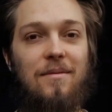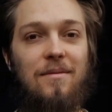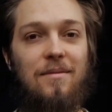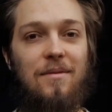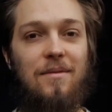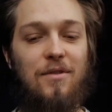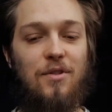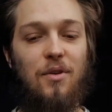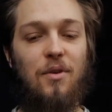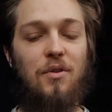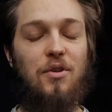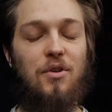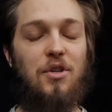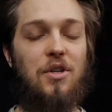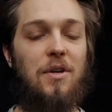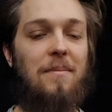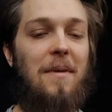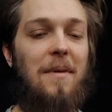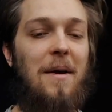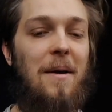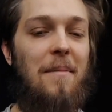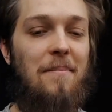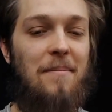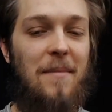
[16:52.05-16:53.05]
solution,
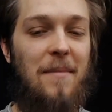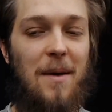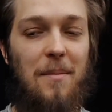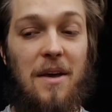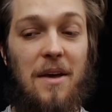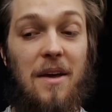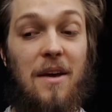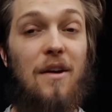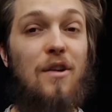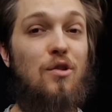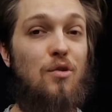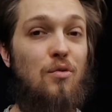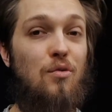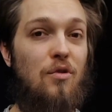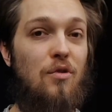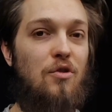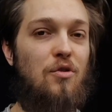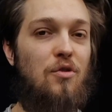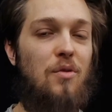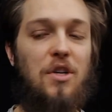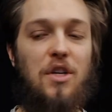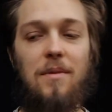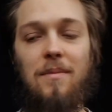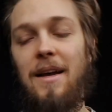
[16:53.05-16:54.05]
maybe to
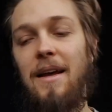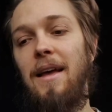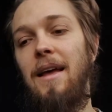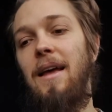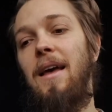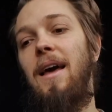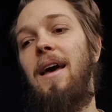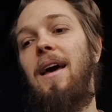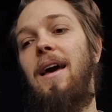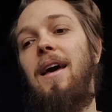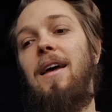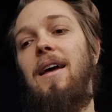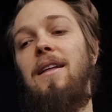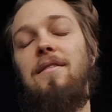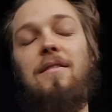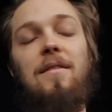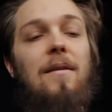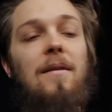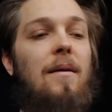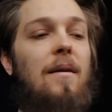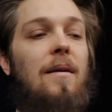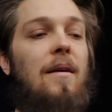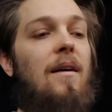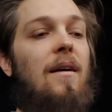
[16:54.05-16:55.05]
nutrition. And
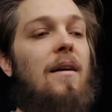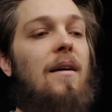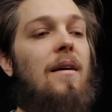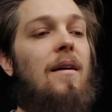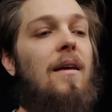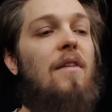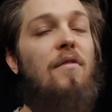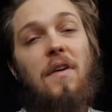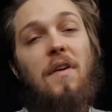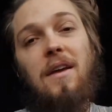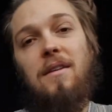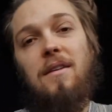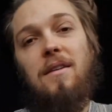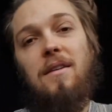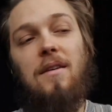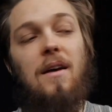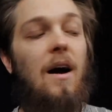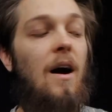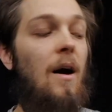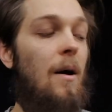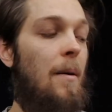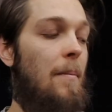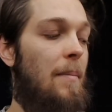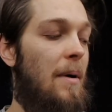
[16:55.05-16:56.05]
if you think
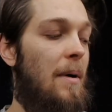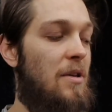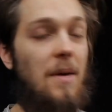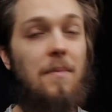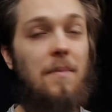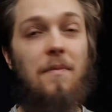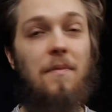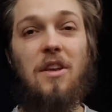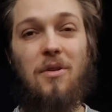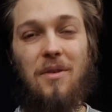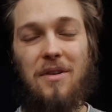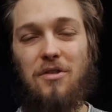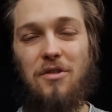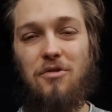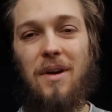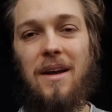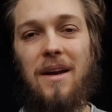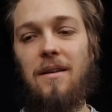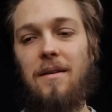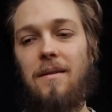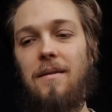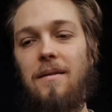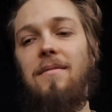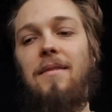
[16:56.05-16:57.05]
about something you can
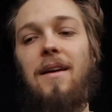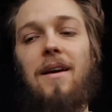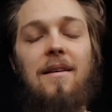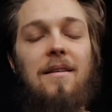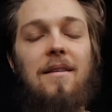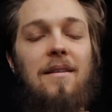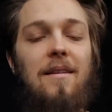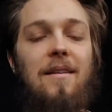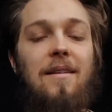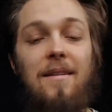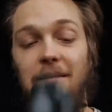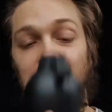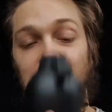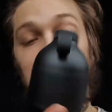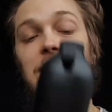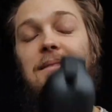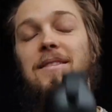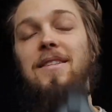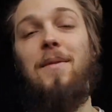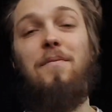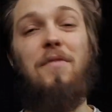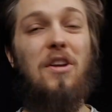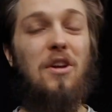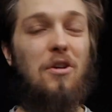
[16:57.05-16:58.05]
drink, then
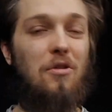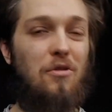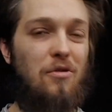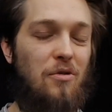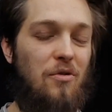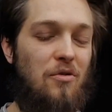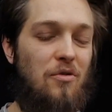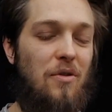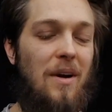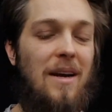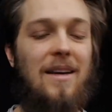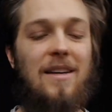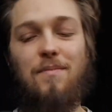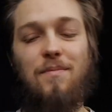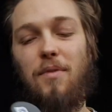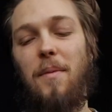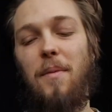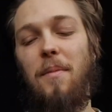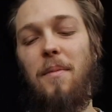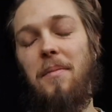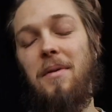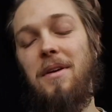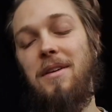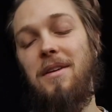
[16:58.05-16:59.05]
something you can drink is
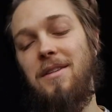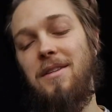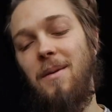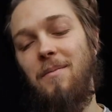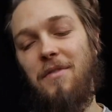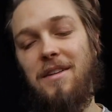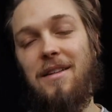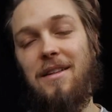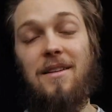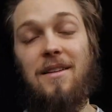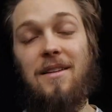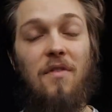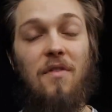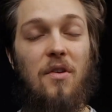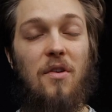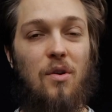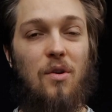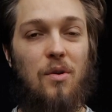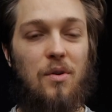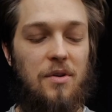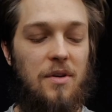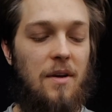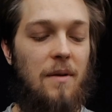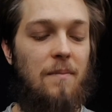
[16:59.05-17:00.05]
probably something that's very
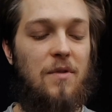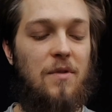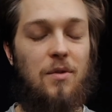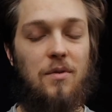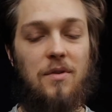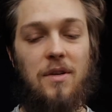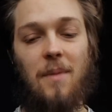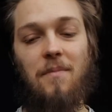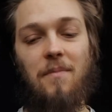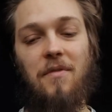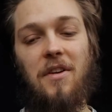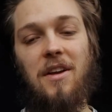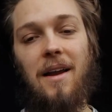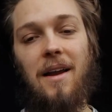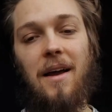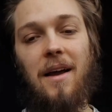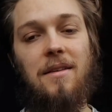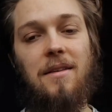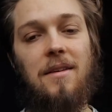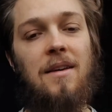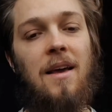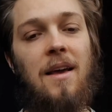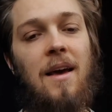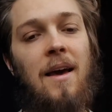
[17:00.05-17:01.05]
close to something like
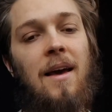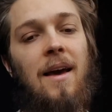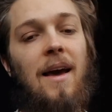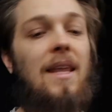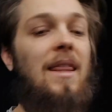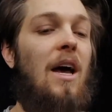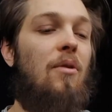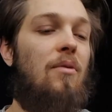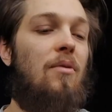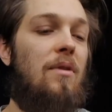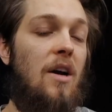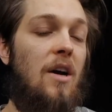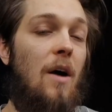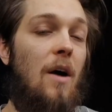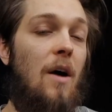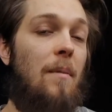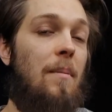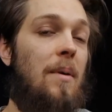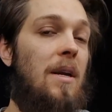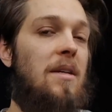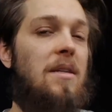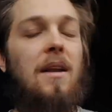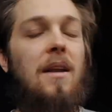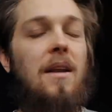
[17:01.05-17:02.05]
this. And now the
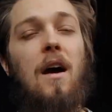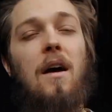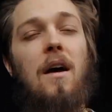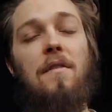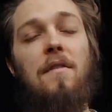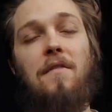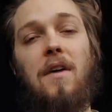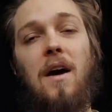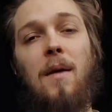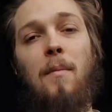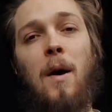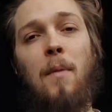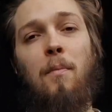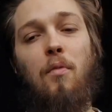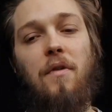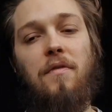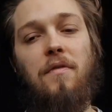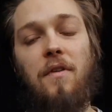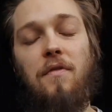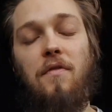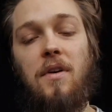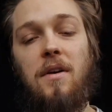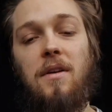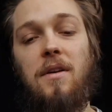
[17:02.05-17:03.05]
companies that have come up
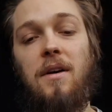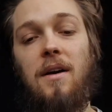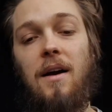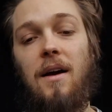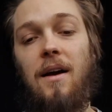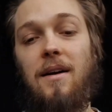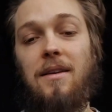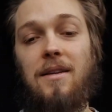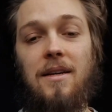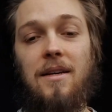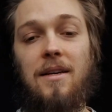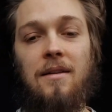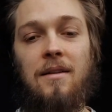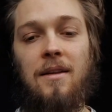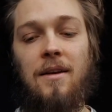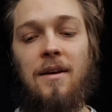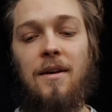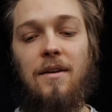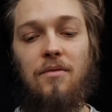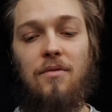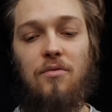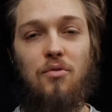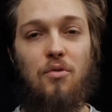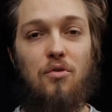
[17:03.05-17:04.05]
with different ideal
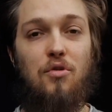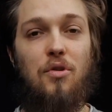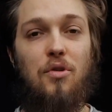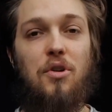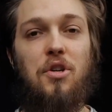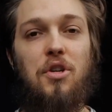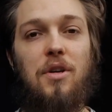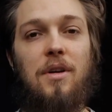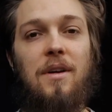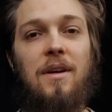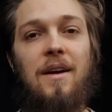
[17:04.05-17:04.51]
nutrition